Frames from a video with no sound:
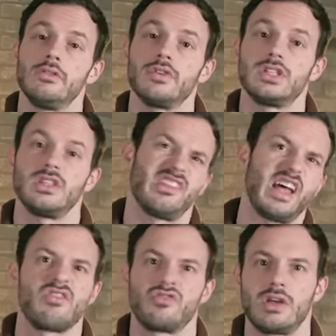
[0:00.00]
for
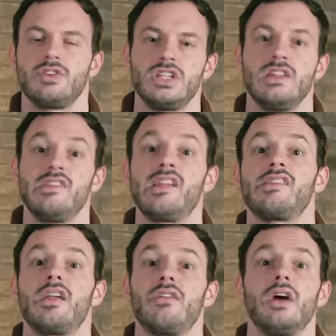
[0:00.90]
synthesizers, drum machines,
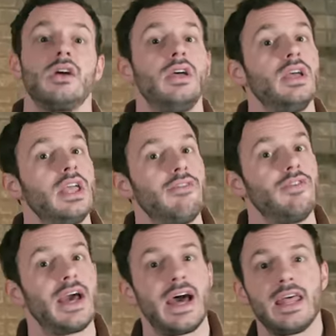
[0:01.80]
etc.
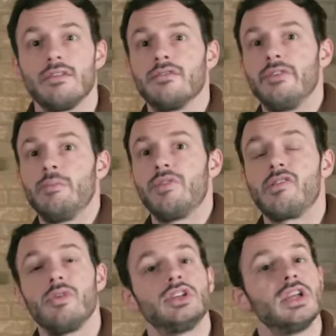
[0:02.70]
If you got it, flip the
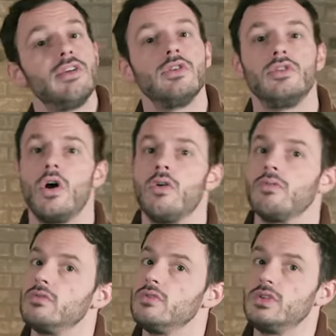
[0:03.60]
switch. If you
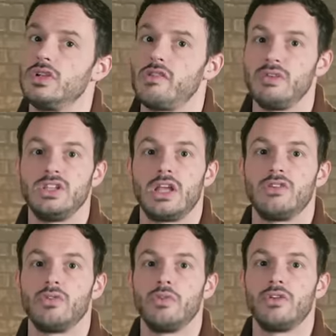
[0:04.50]
don't, just be
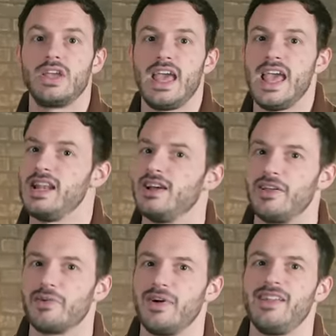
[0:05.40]
gentle with your gain.
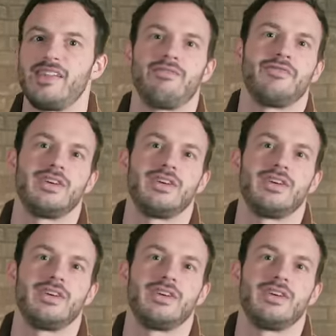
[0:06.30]
Otherwise, have